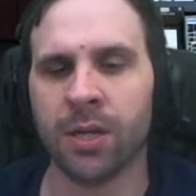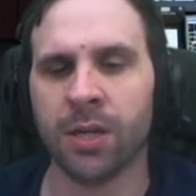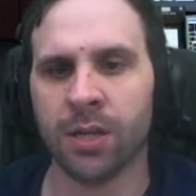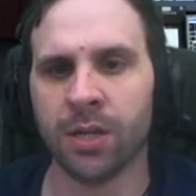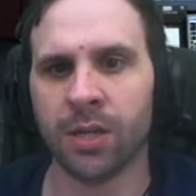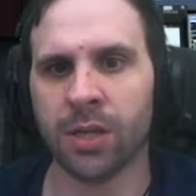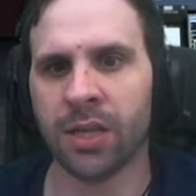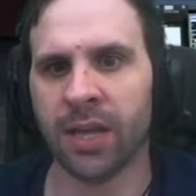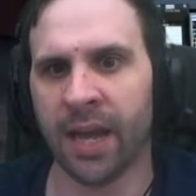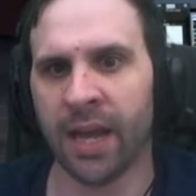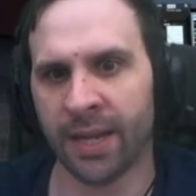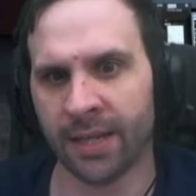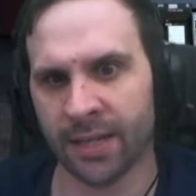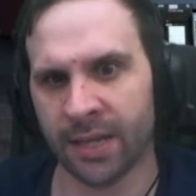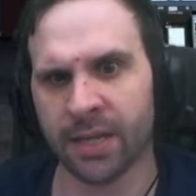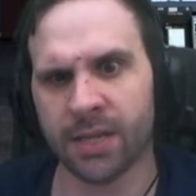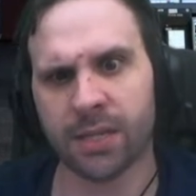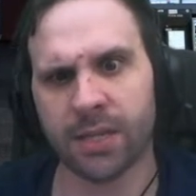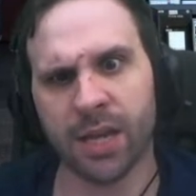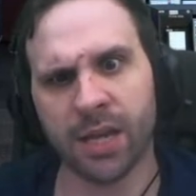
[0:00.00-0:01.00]
The
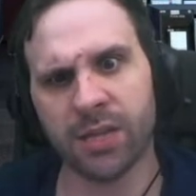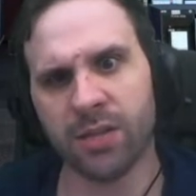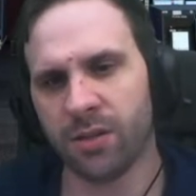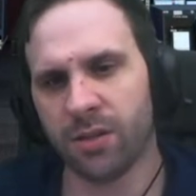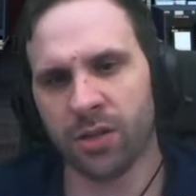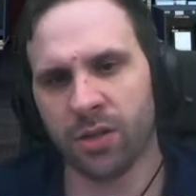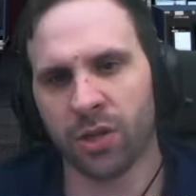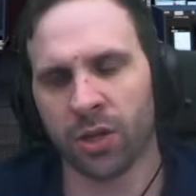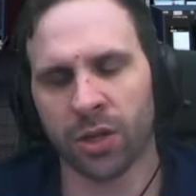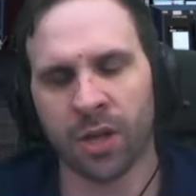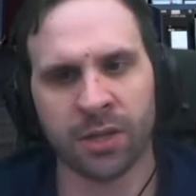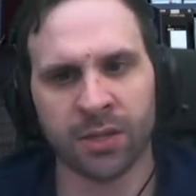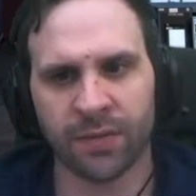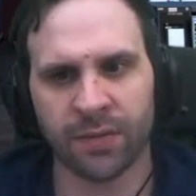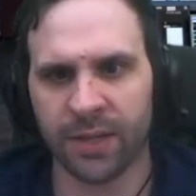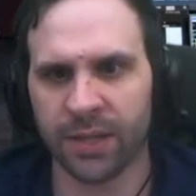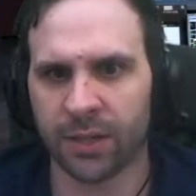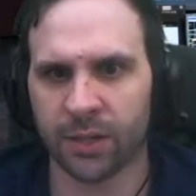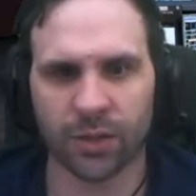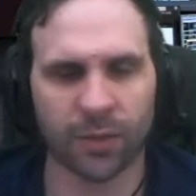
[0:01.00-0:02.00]
idea is that your launch
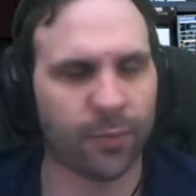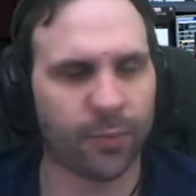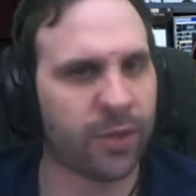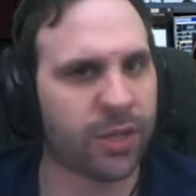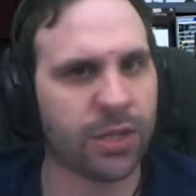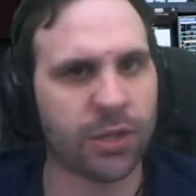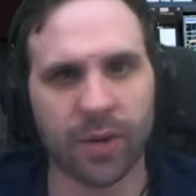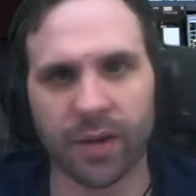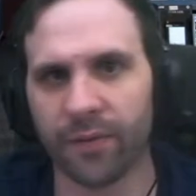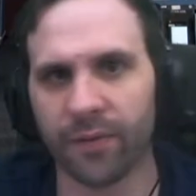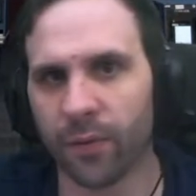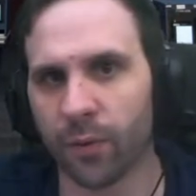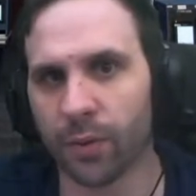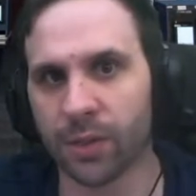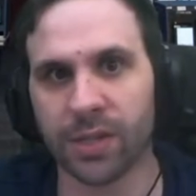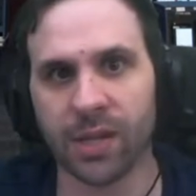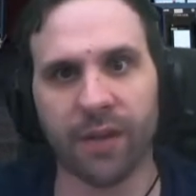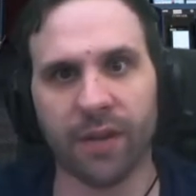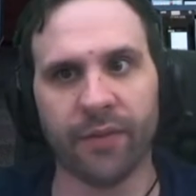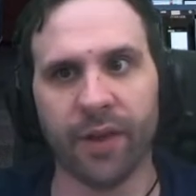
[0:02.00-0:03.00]
vehicles are pretty straightforward
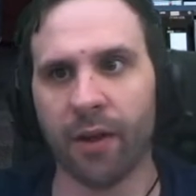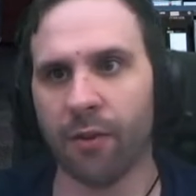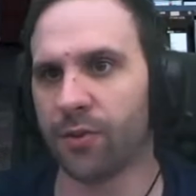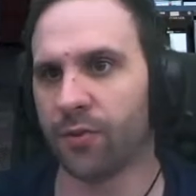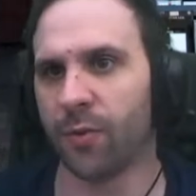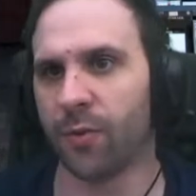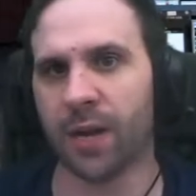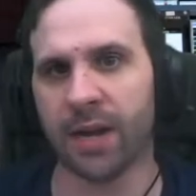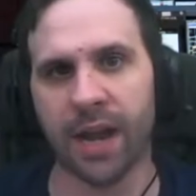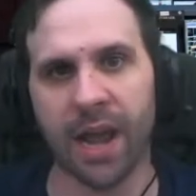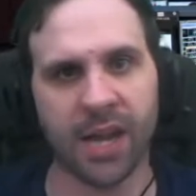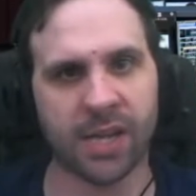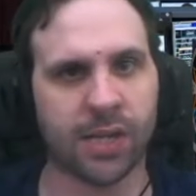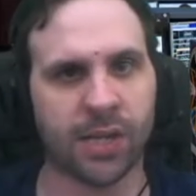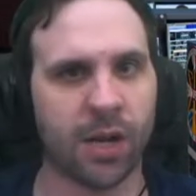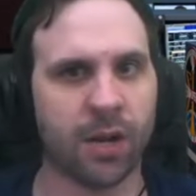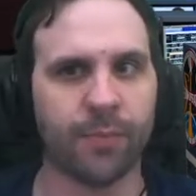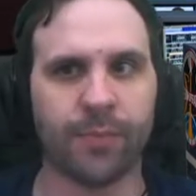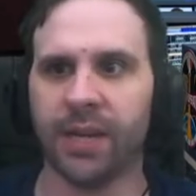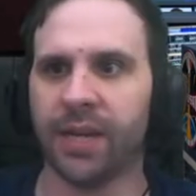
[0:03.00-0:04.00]
stuff. Ares 1,
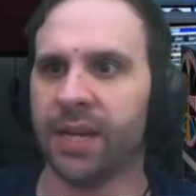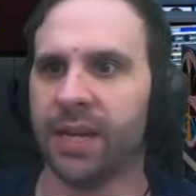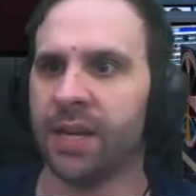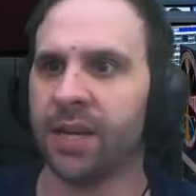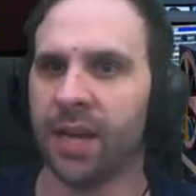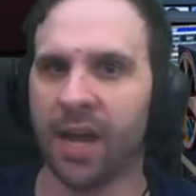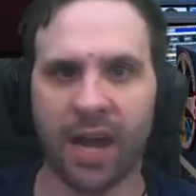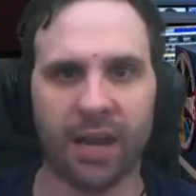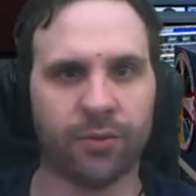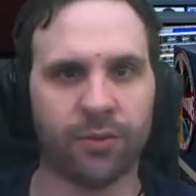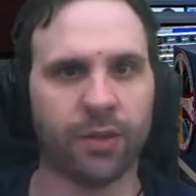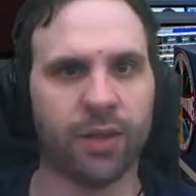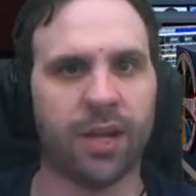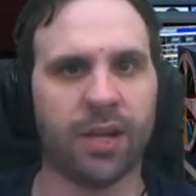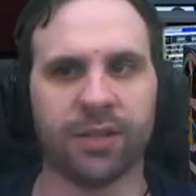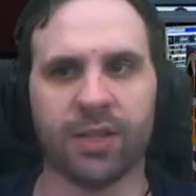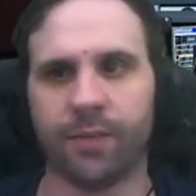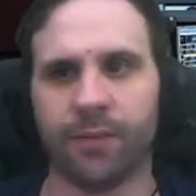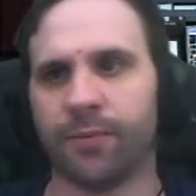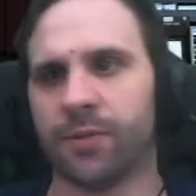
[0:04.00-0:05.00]
SRB,
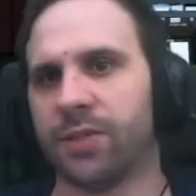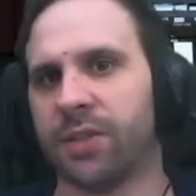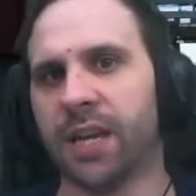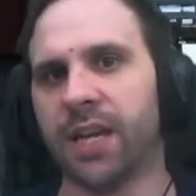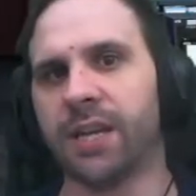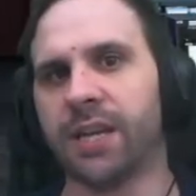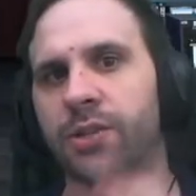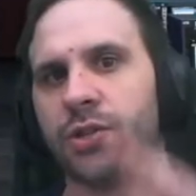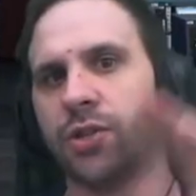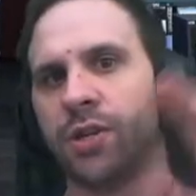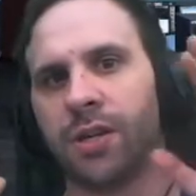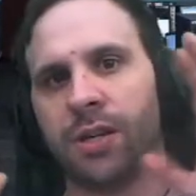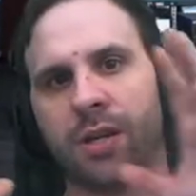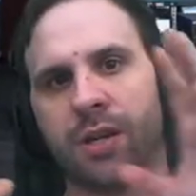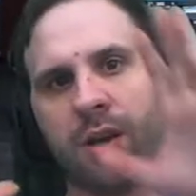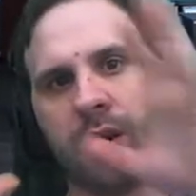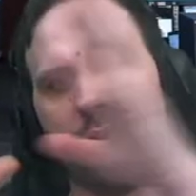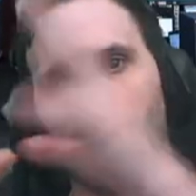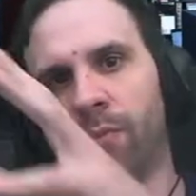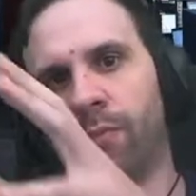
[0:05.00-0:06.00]
Hydrolox upper stage,
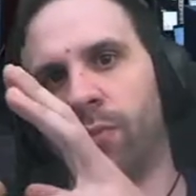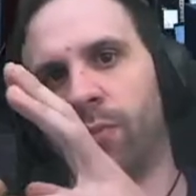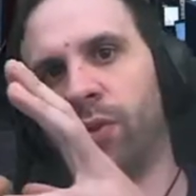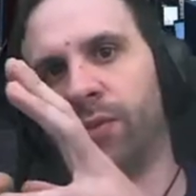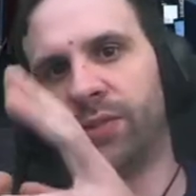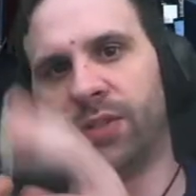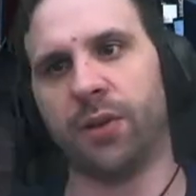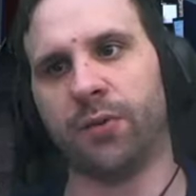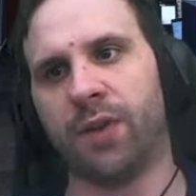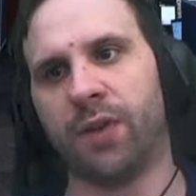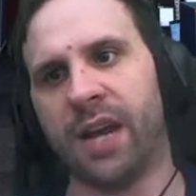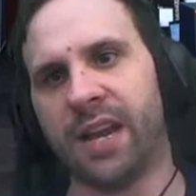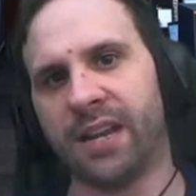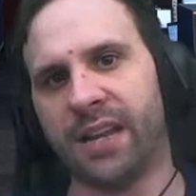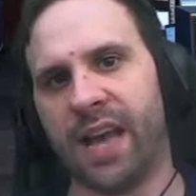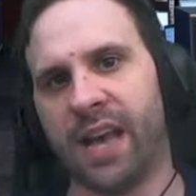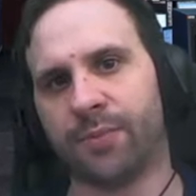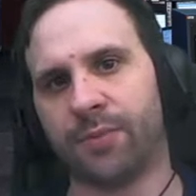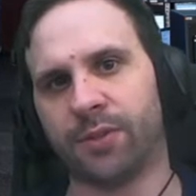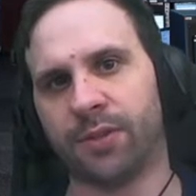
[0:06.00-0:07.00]
moves the Orion
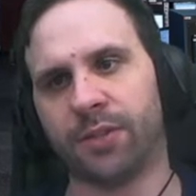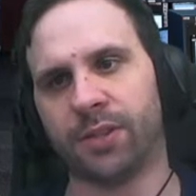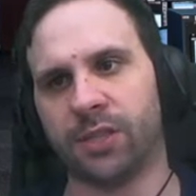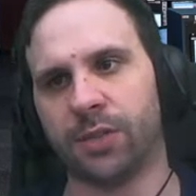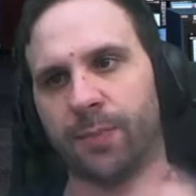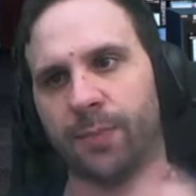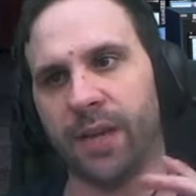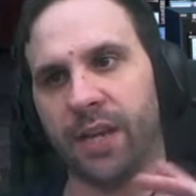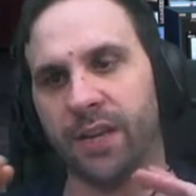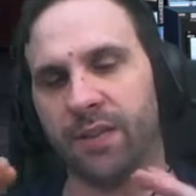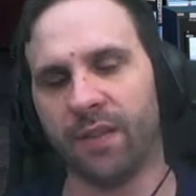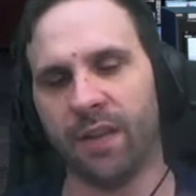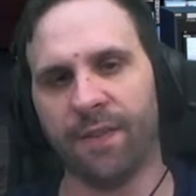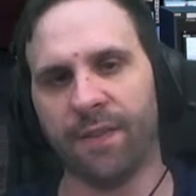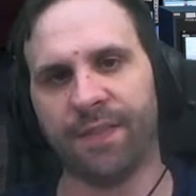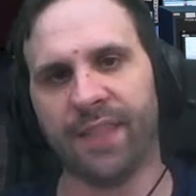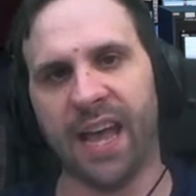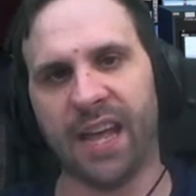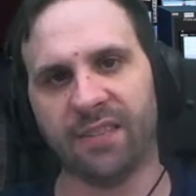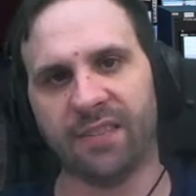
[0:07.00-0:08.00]
capsule into space.
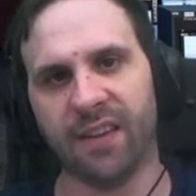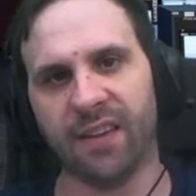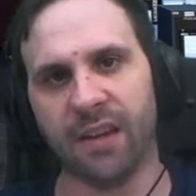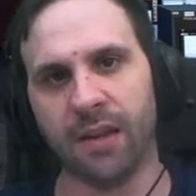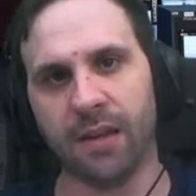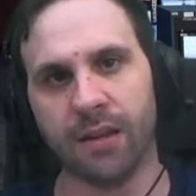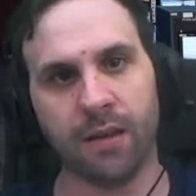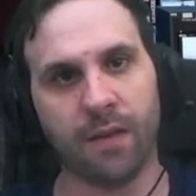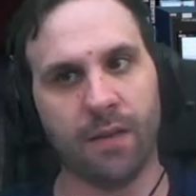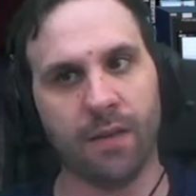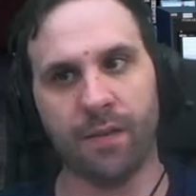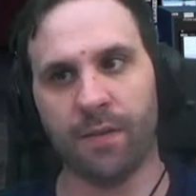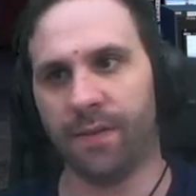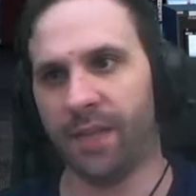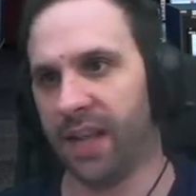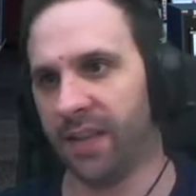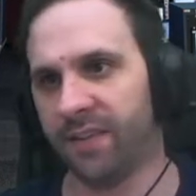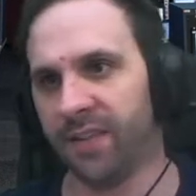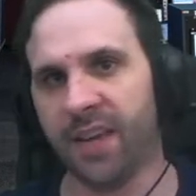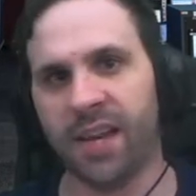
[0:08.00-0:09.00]
That's it.
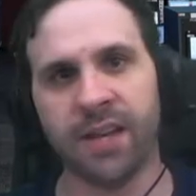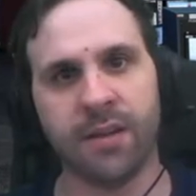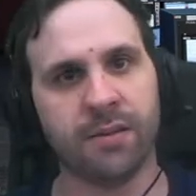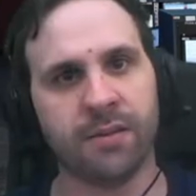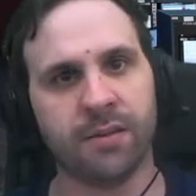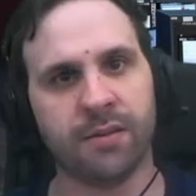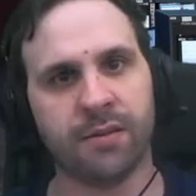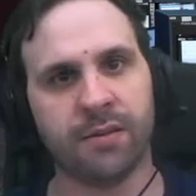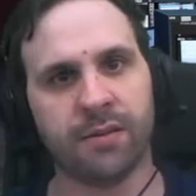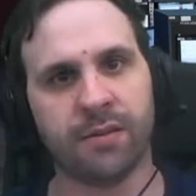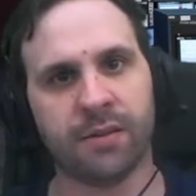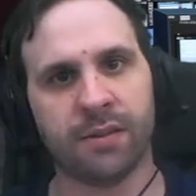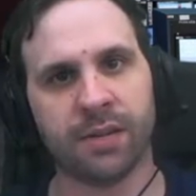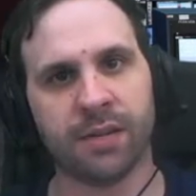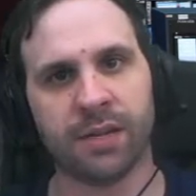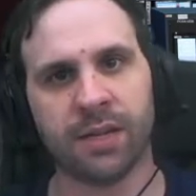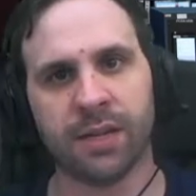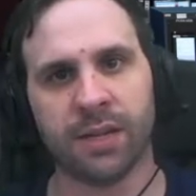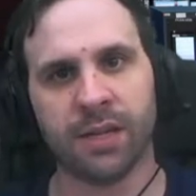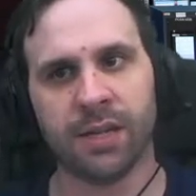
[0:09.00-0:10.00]
That's it.
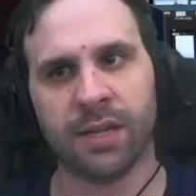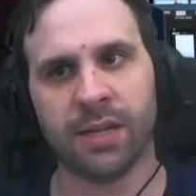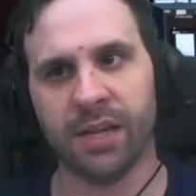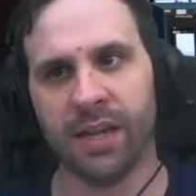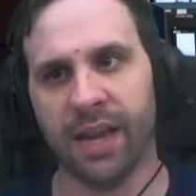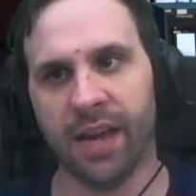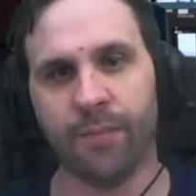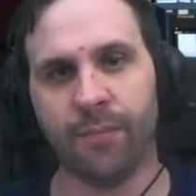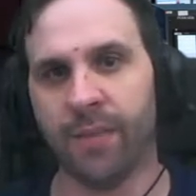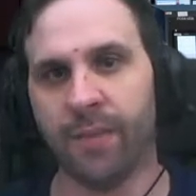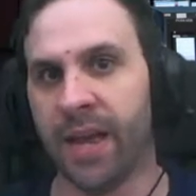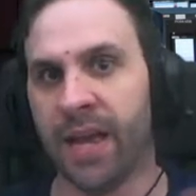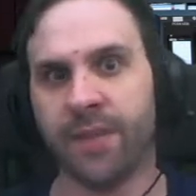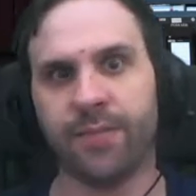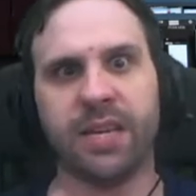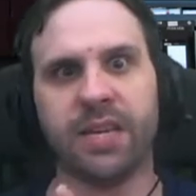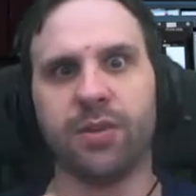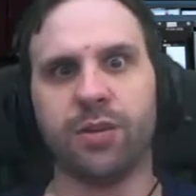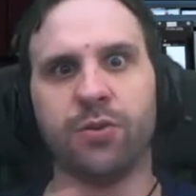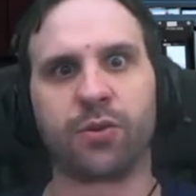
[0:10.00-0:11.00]
And
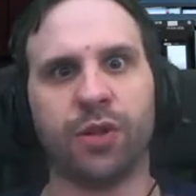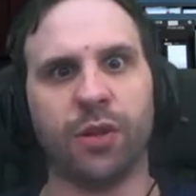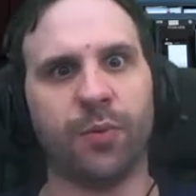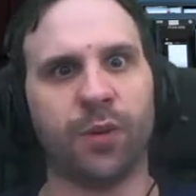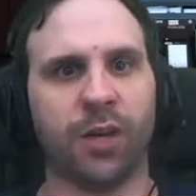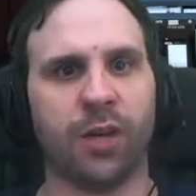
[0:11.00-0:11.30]
maybe you could put a